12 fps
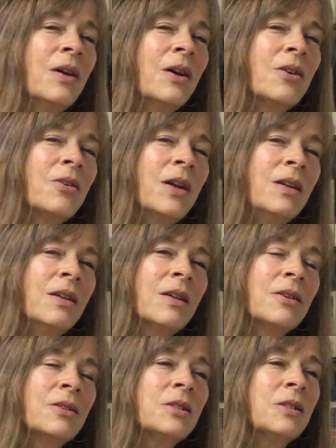all right,
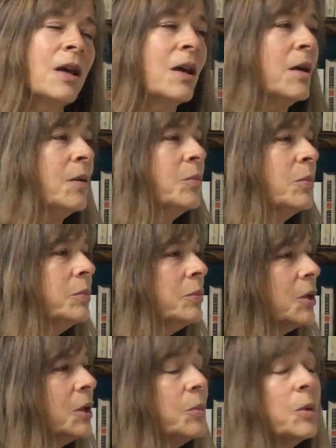there's
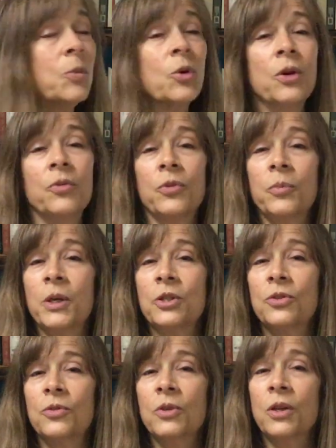going to be more
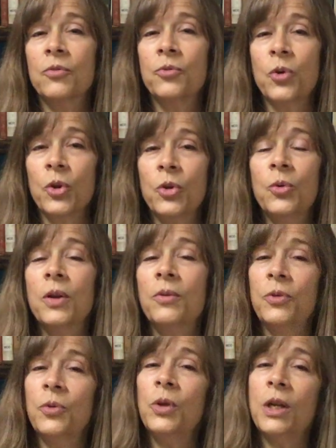information for you
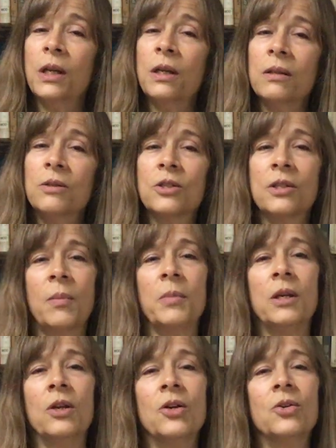if you need it. Just let
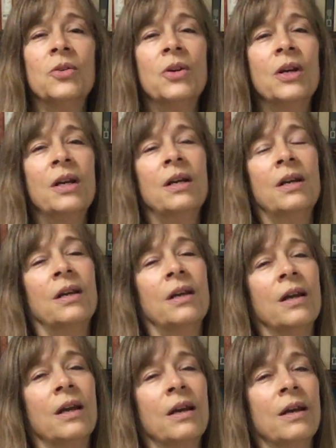me know,
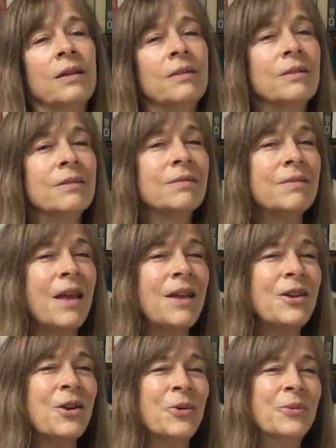and
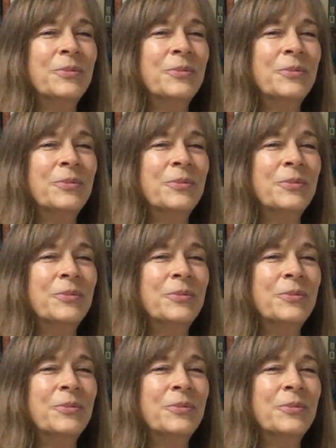thank you.